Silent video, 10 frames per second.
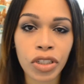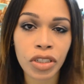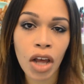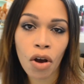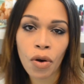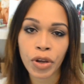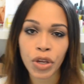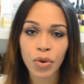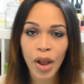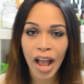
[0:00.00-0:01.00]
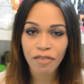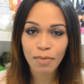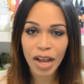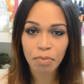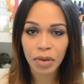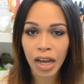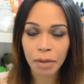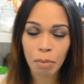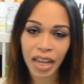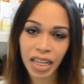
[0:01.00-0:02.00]
So you have my
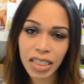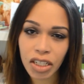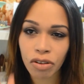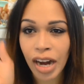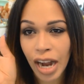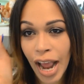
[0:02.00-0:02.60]
blog, my Instagram,